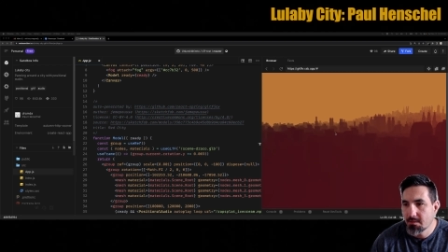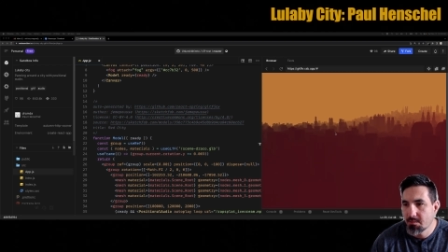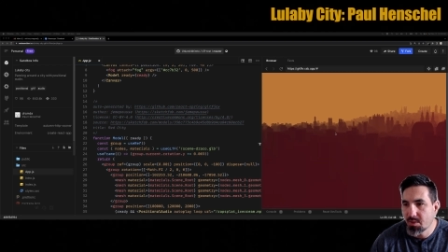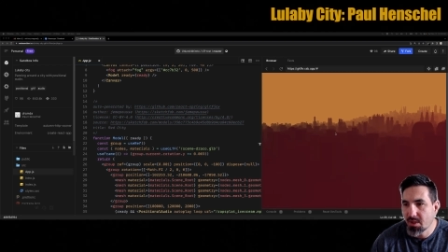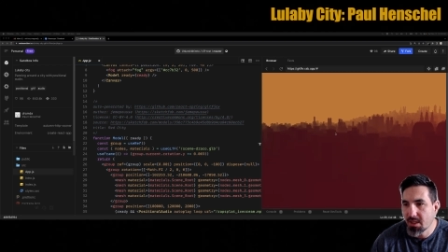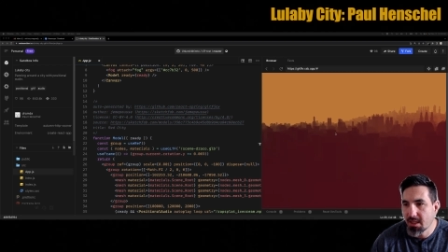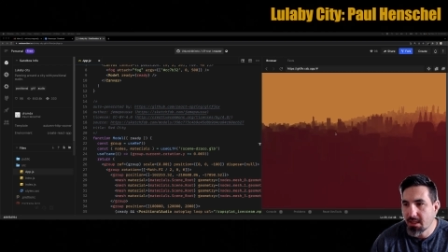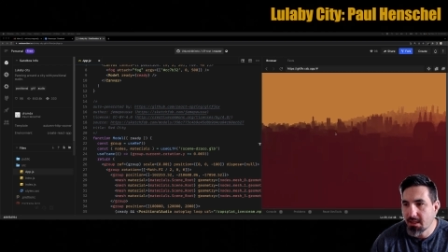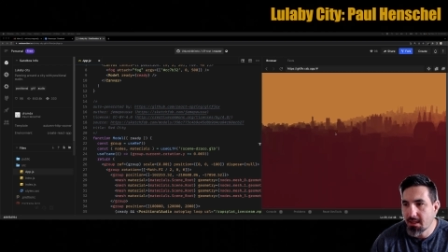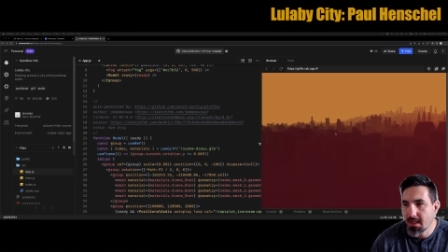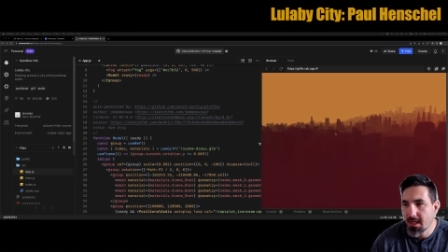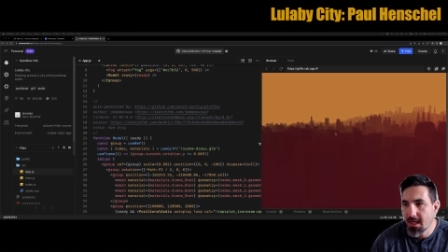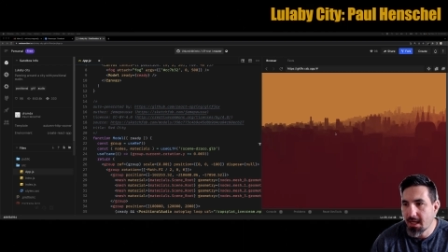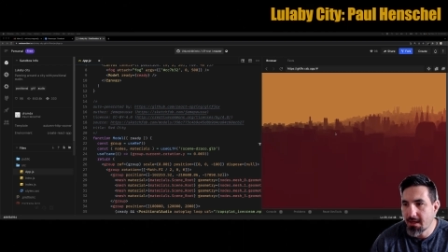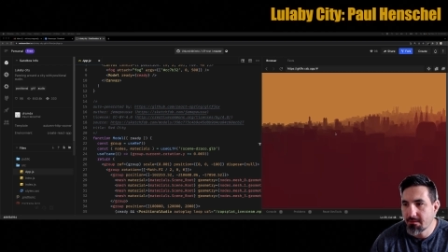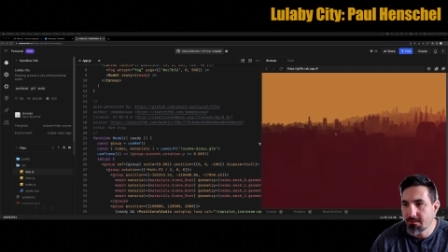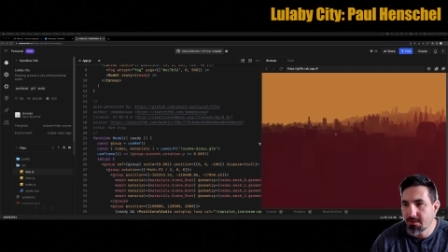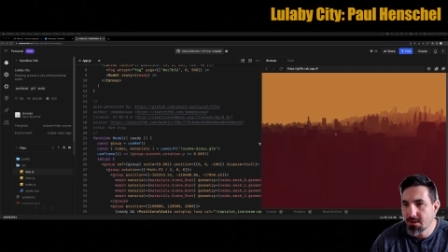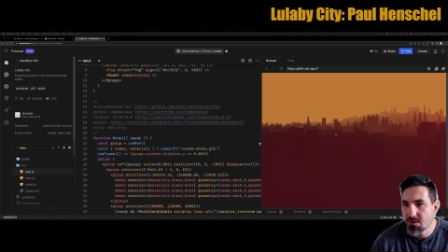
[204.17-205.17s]
but
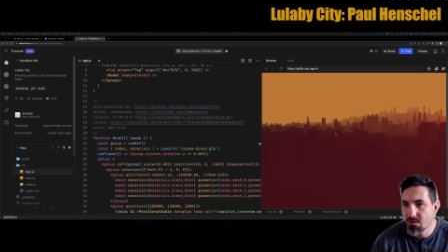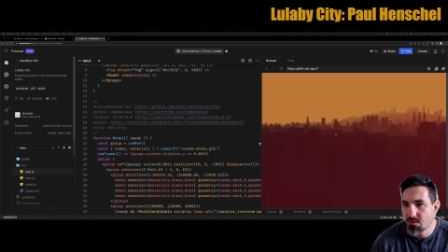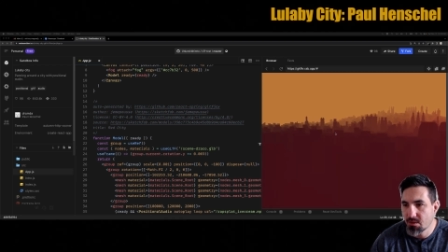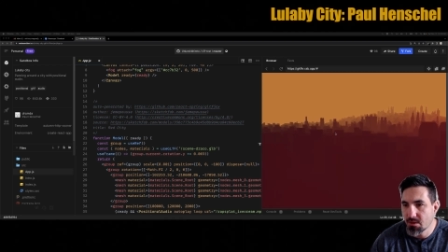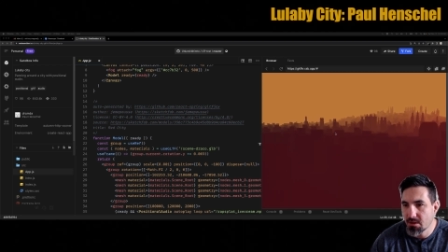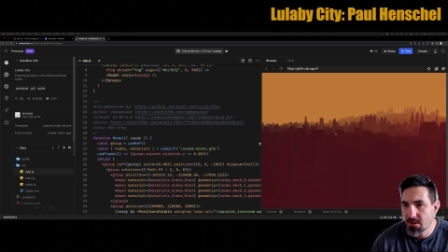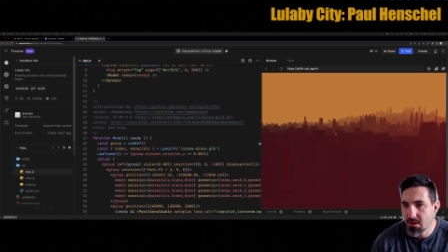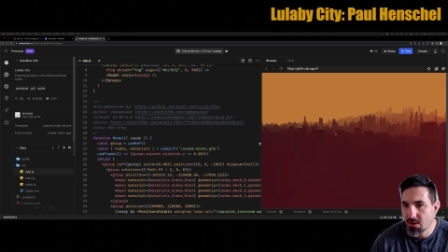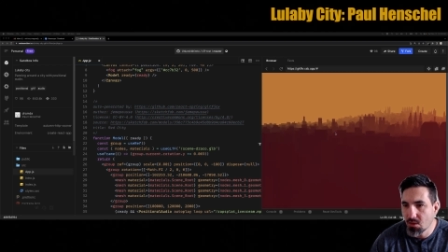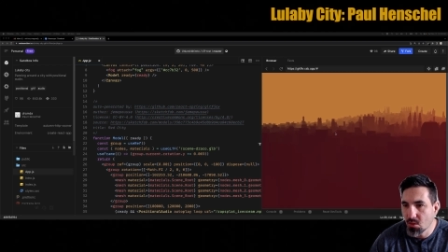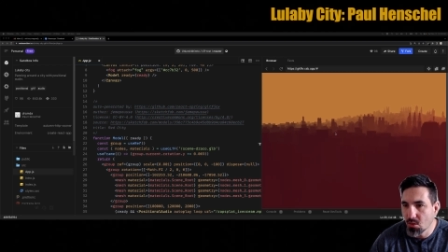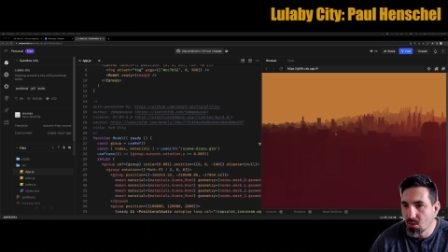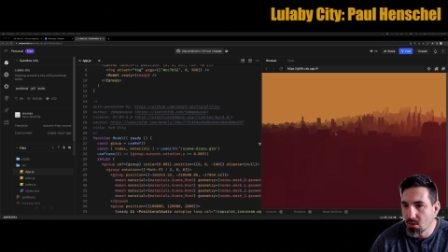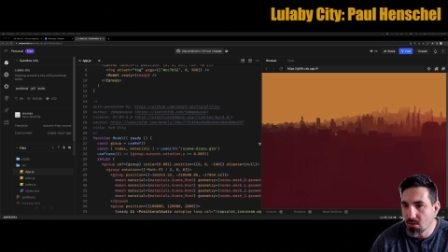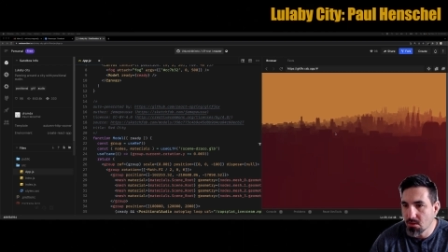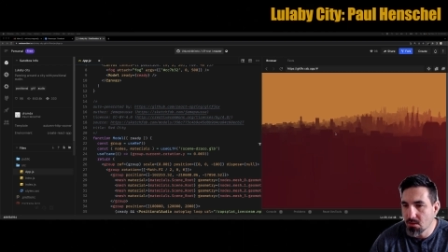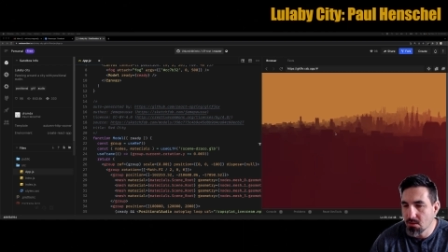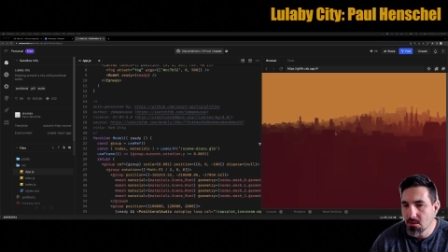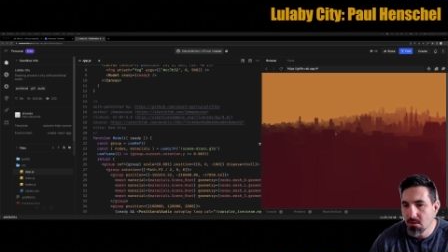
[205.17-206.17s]
have this really
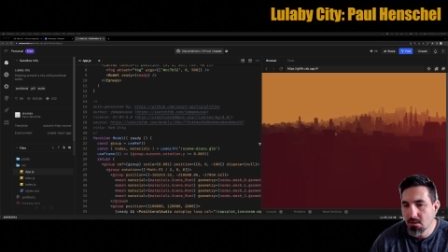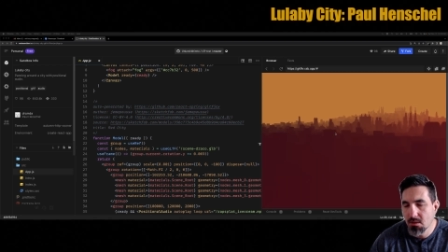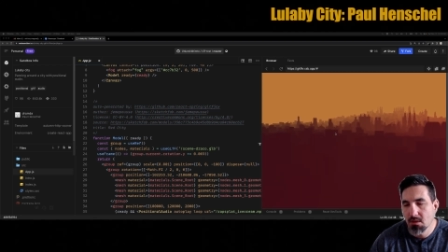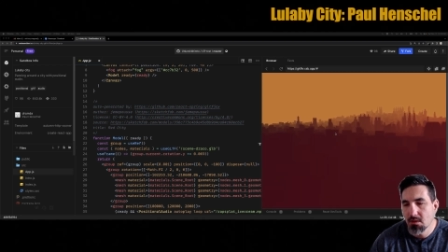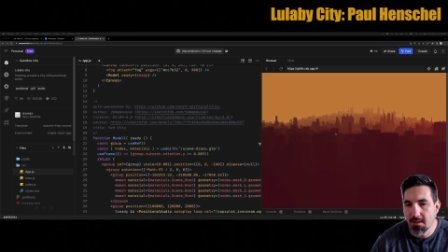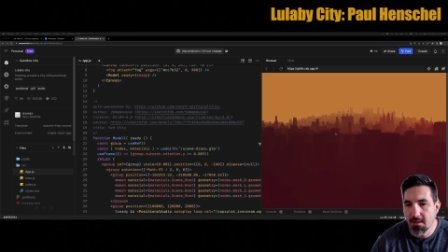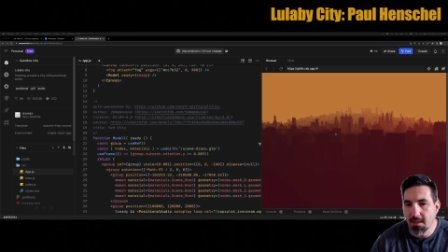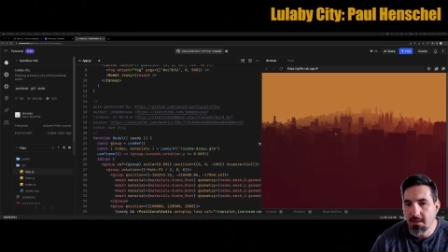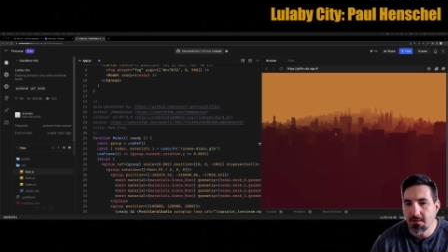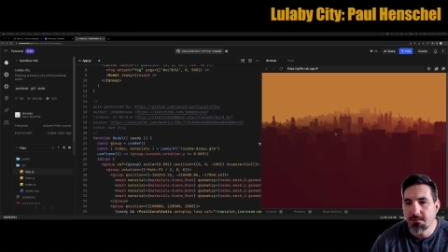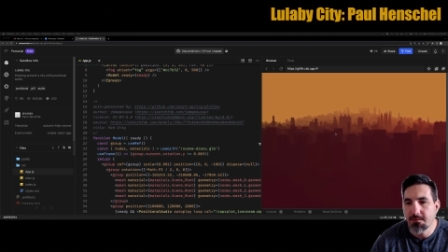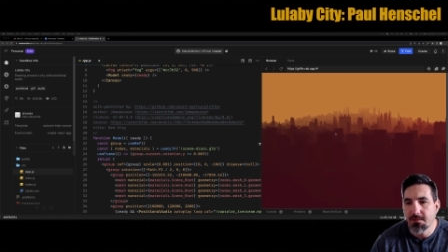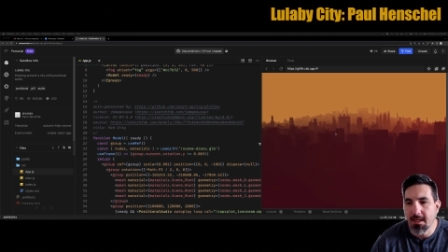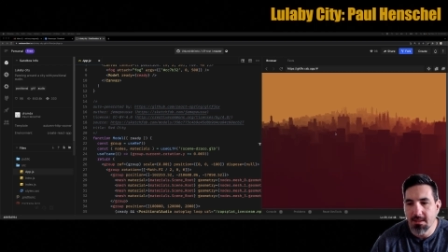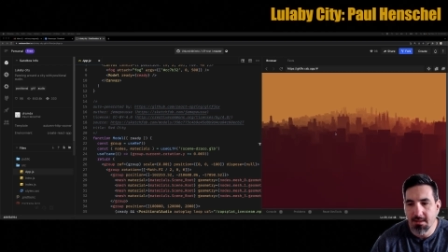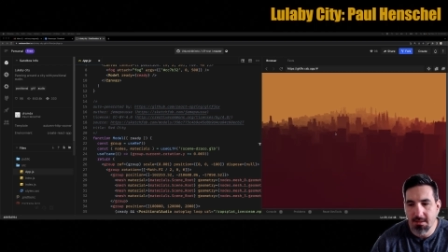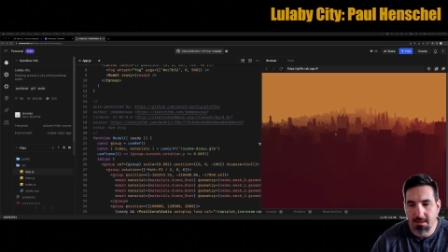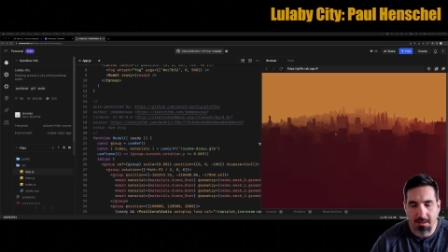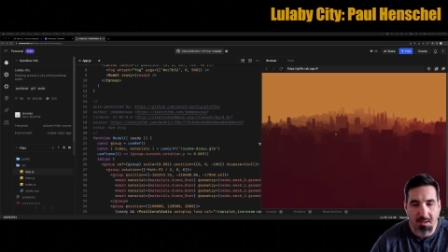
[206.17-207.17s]
cool
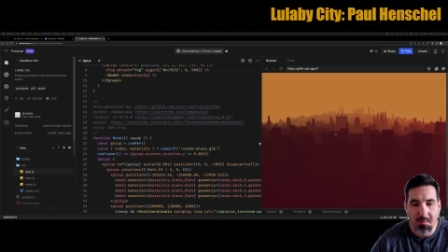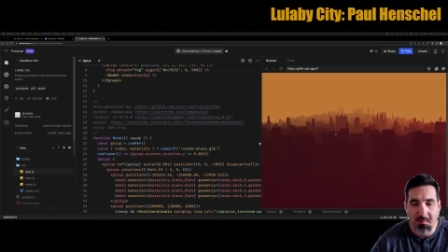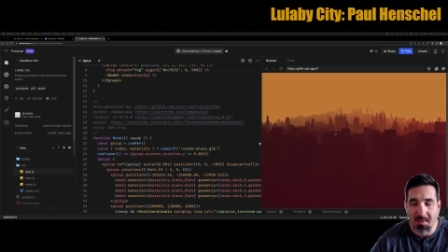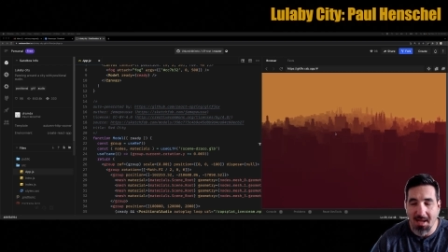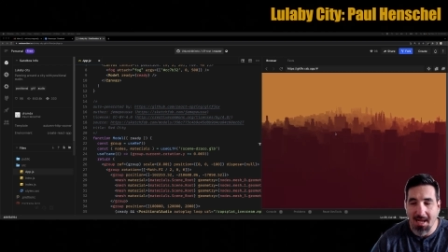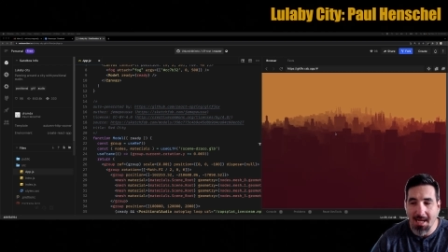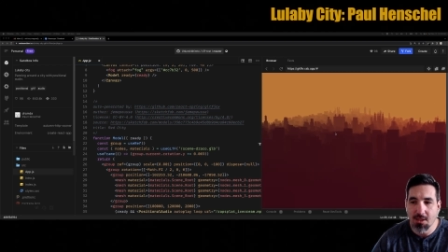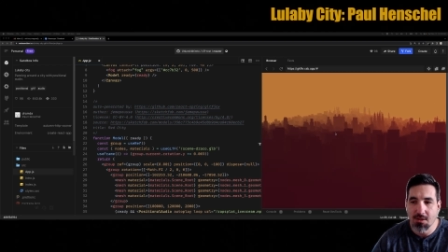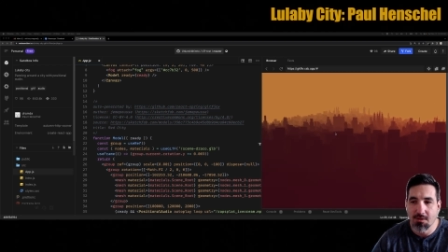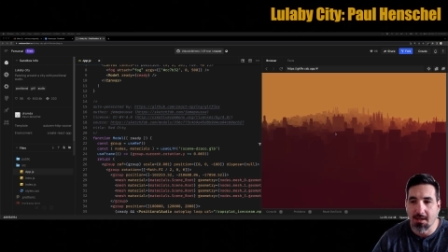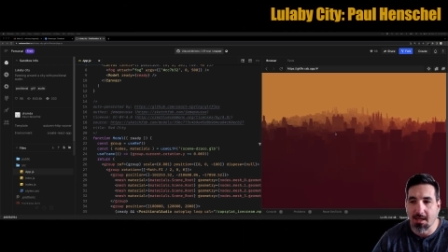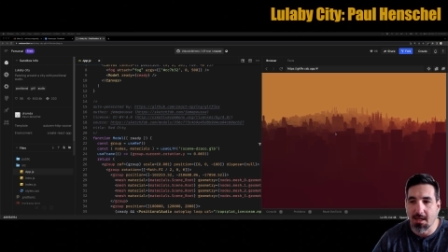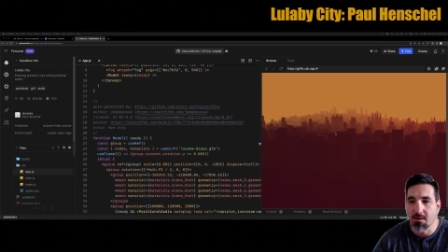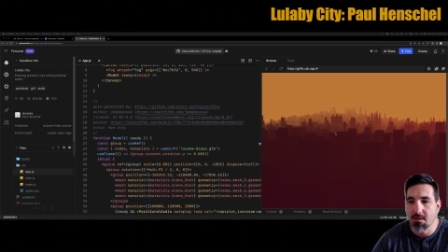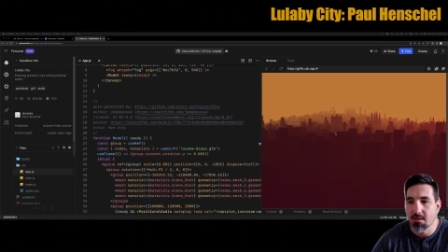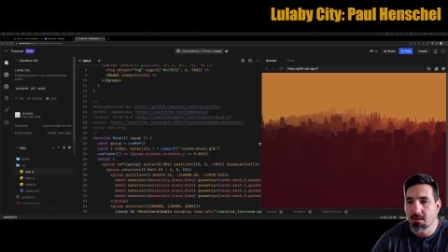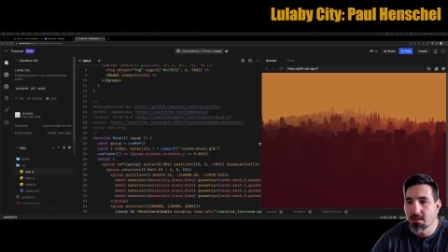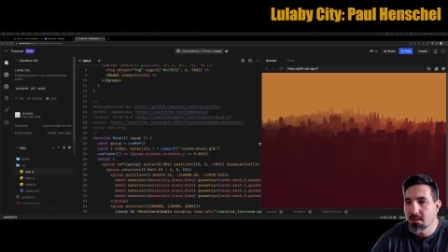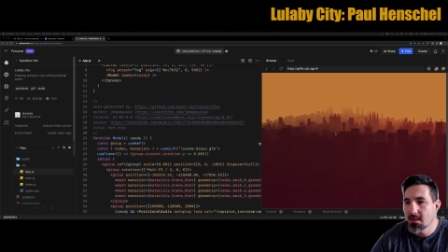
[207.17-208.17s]
effect in the
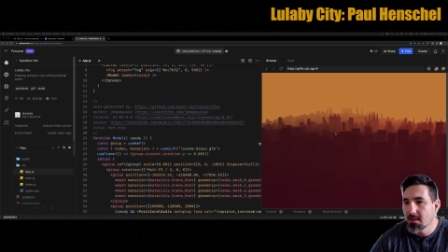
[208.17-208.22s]
background